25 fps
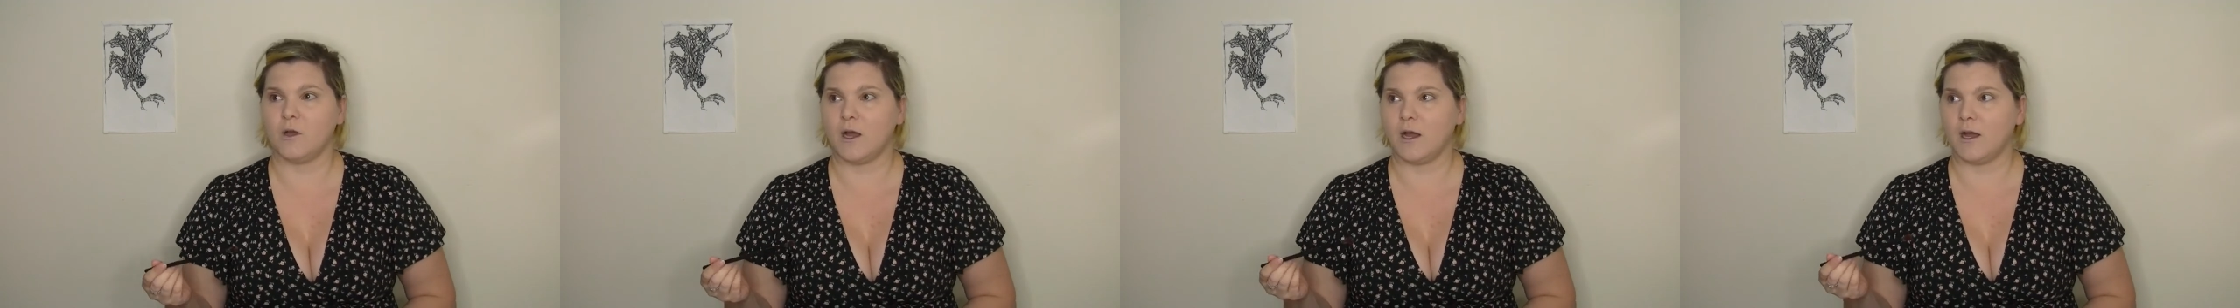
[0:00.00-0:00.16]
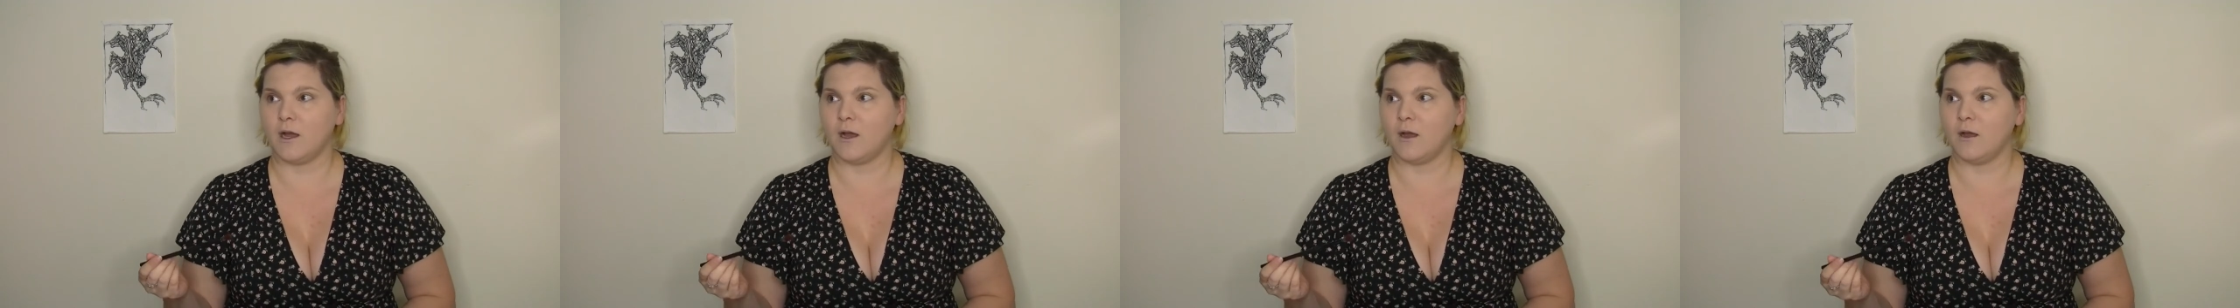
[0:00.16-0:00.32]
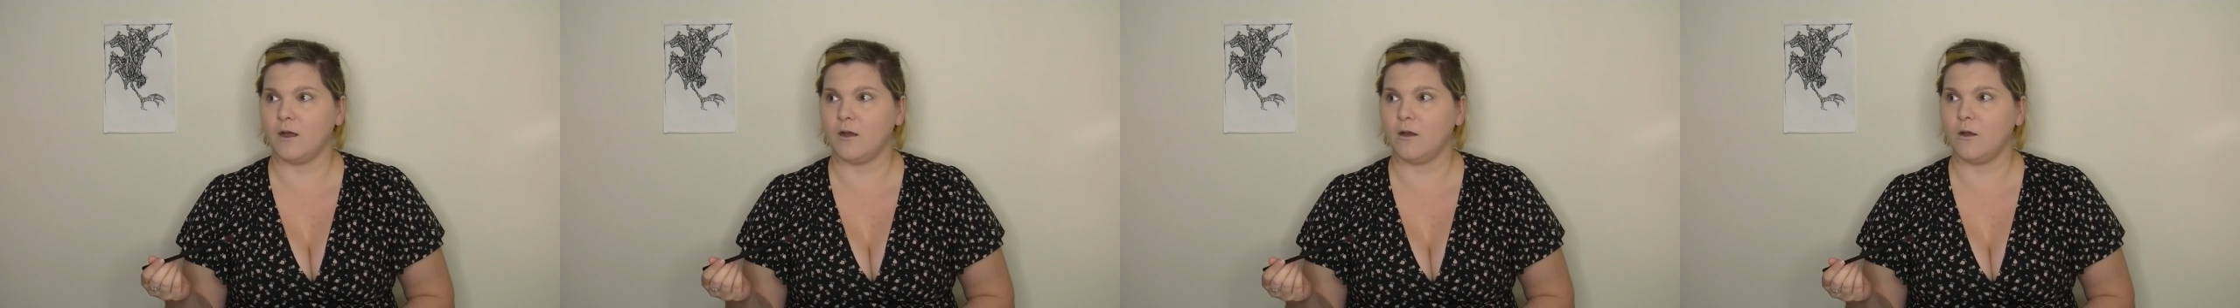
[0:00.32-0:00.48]

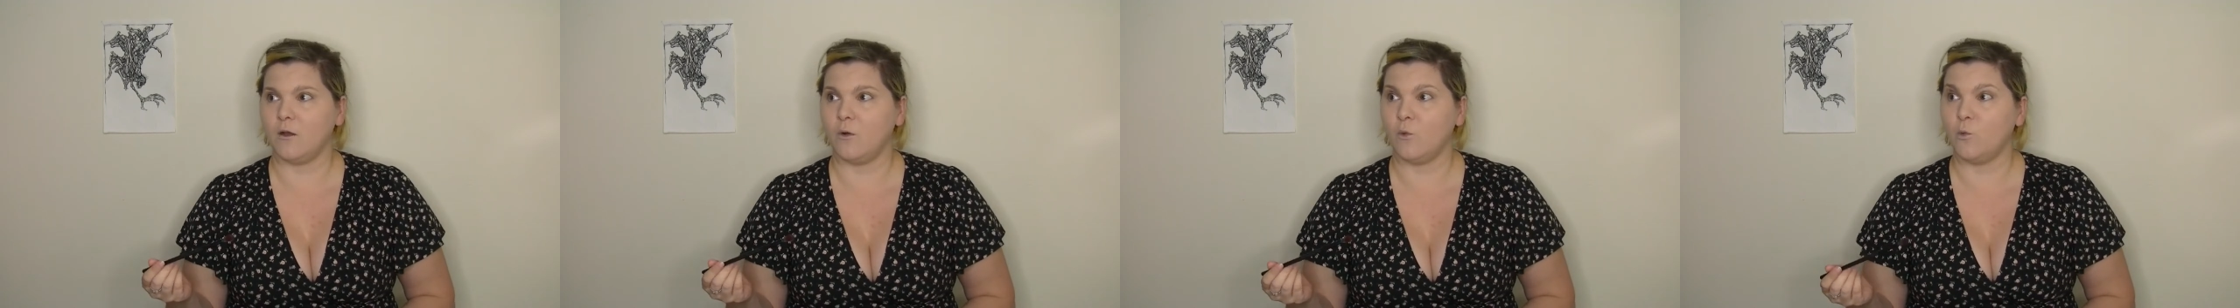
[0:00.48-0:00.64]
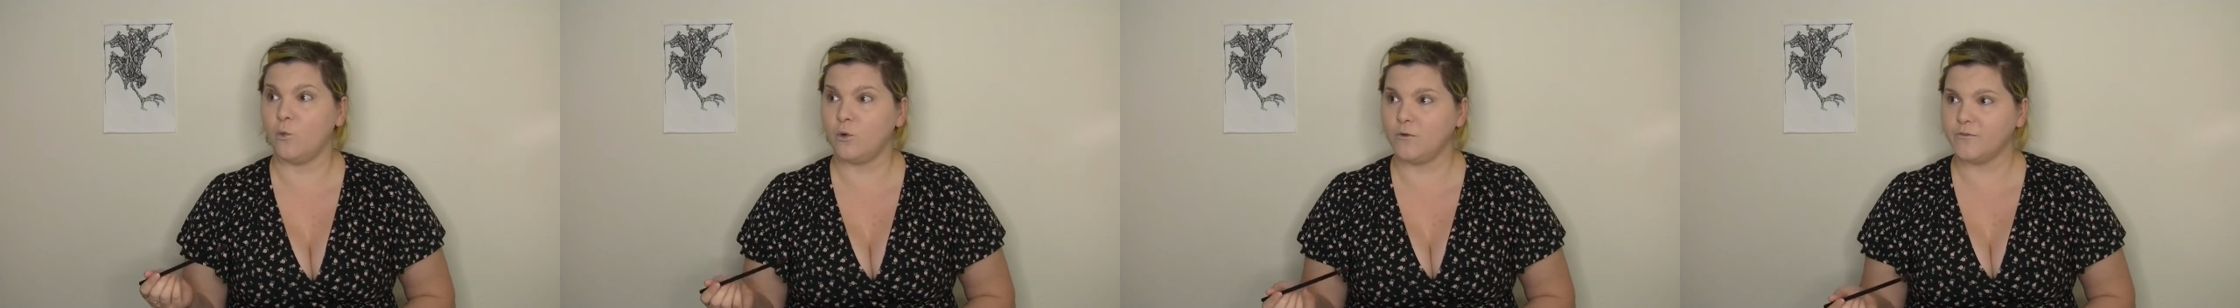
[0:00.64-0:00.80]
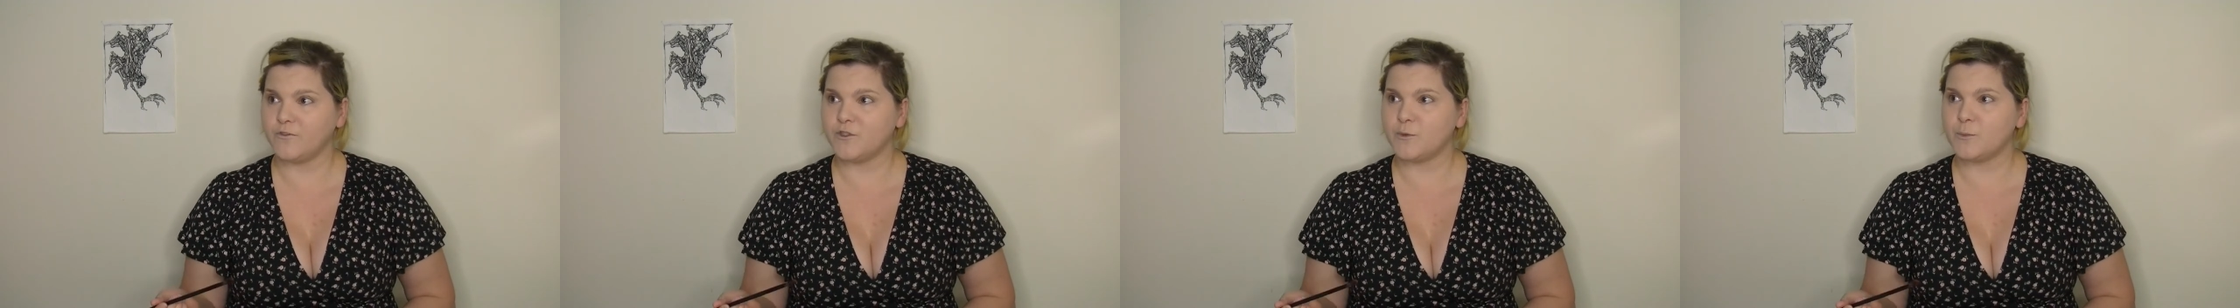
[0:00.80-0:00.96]
uh,
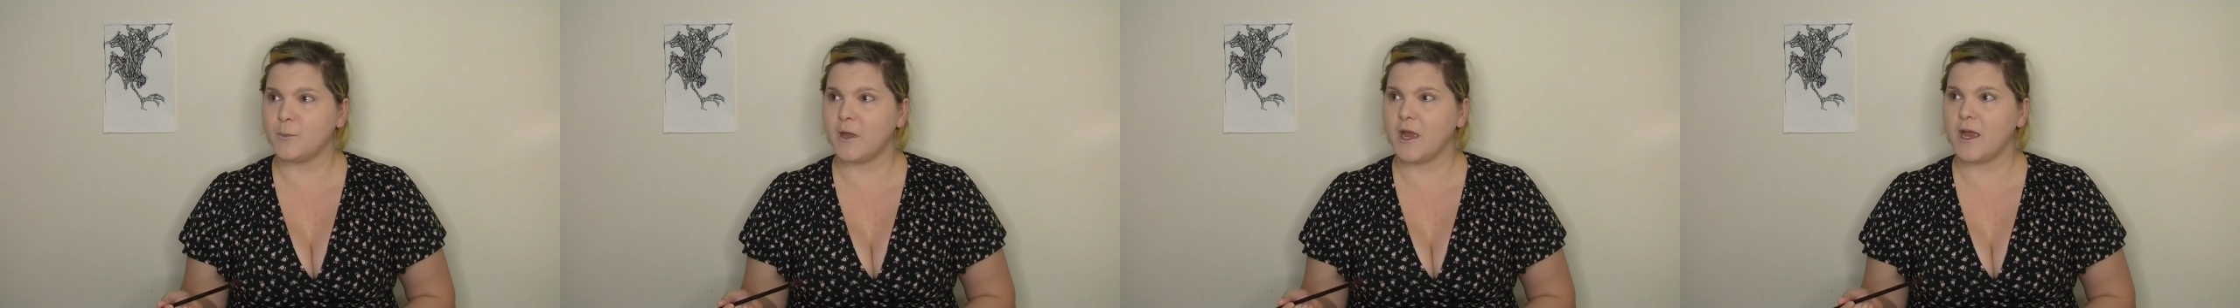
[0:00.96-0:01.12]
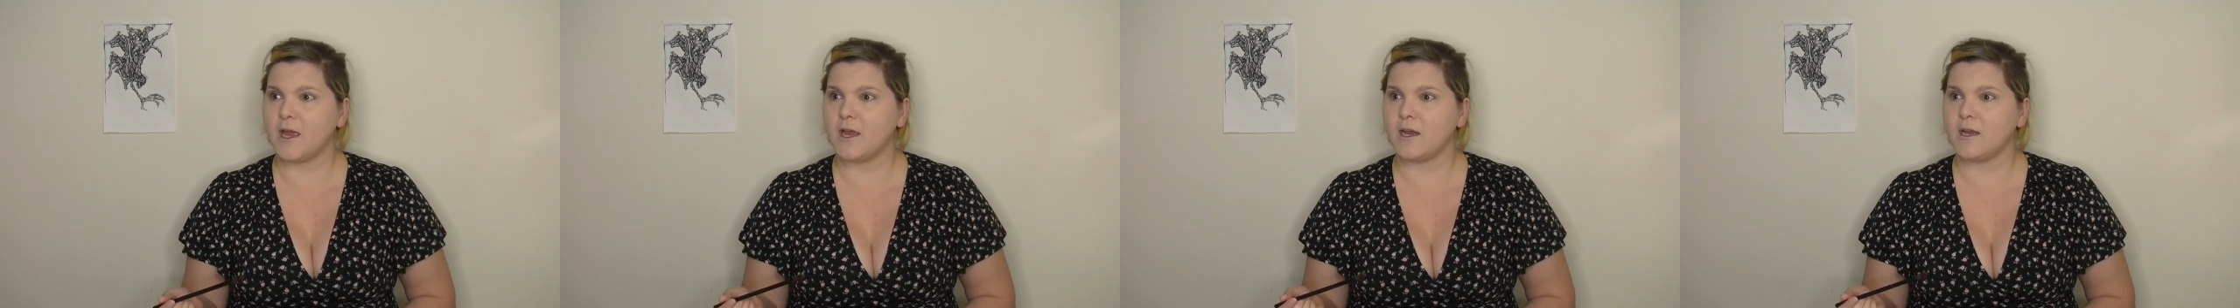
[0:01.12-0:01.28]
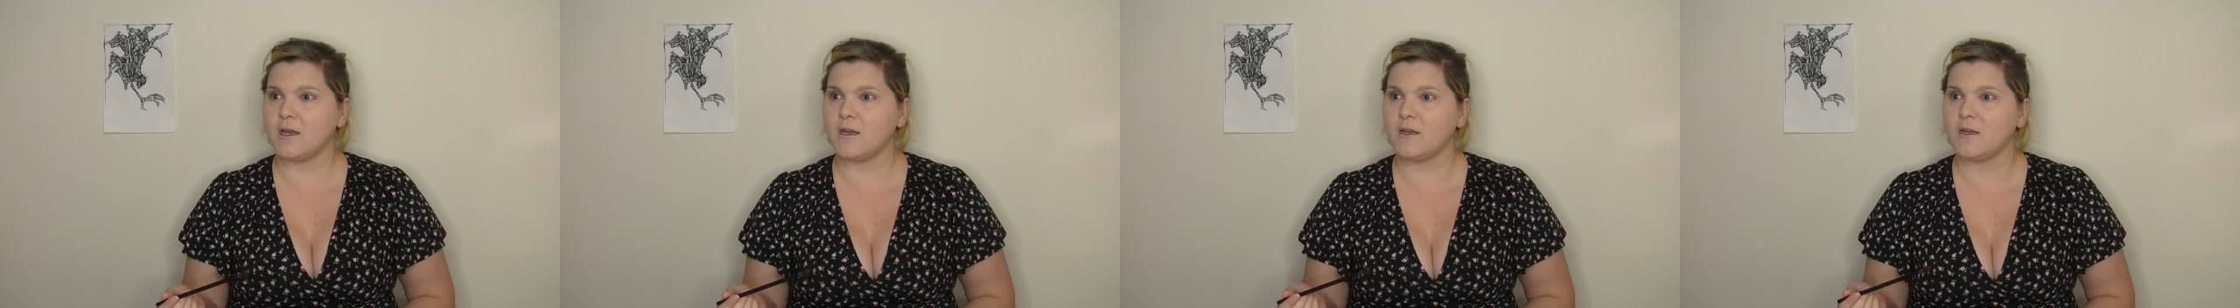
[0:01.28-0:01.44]

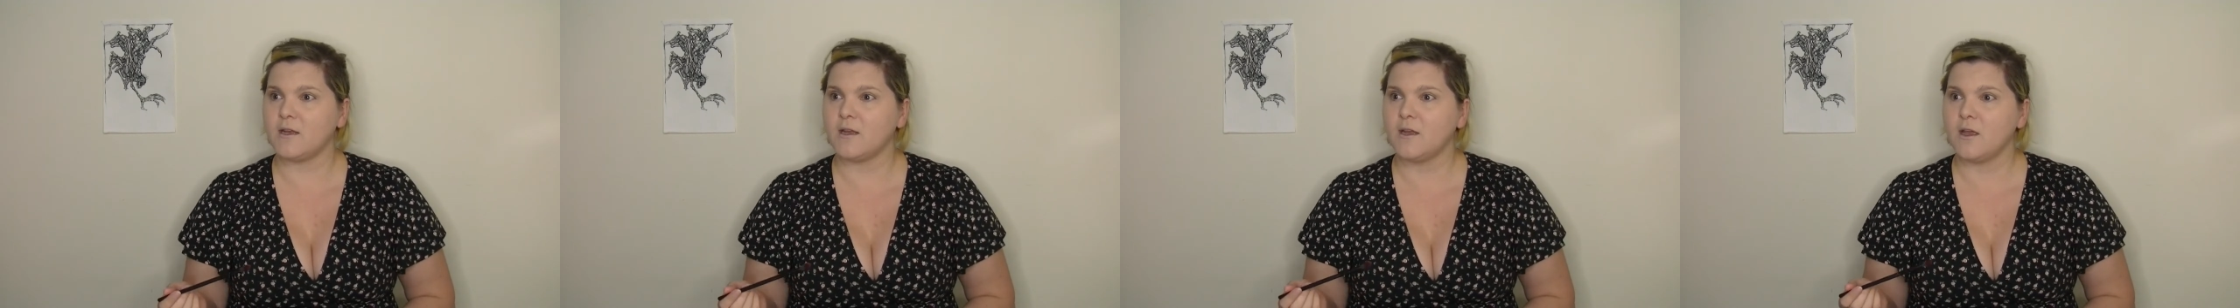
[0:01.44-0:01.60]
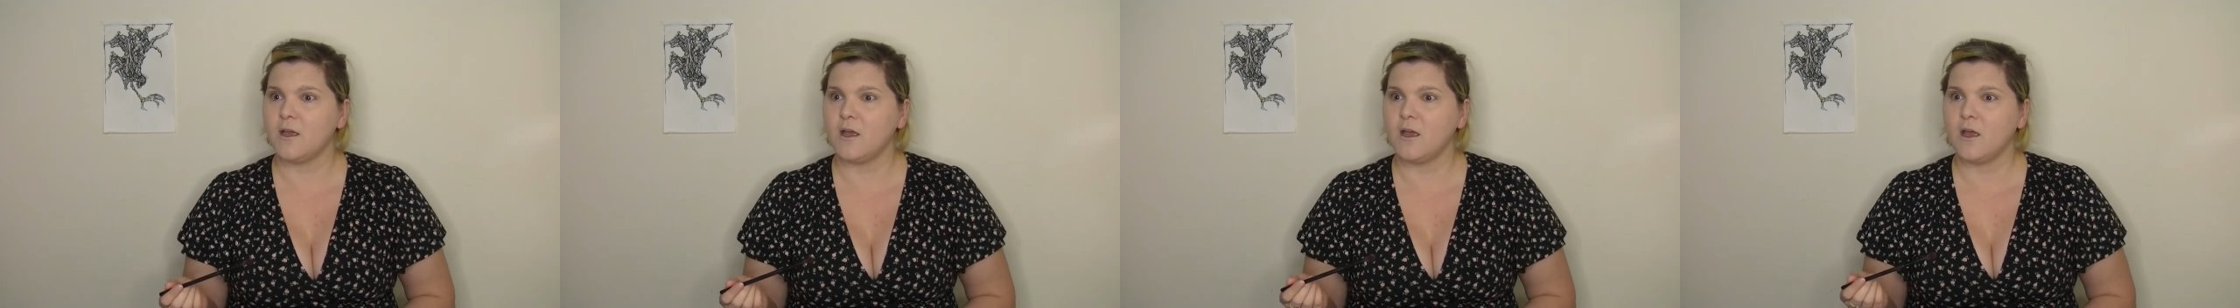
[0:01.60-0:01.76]
wolfsbane,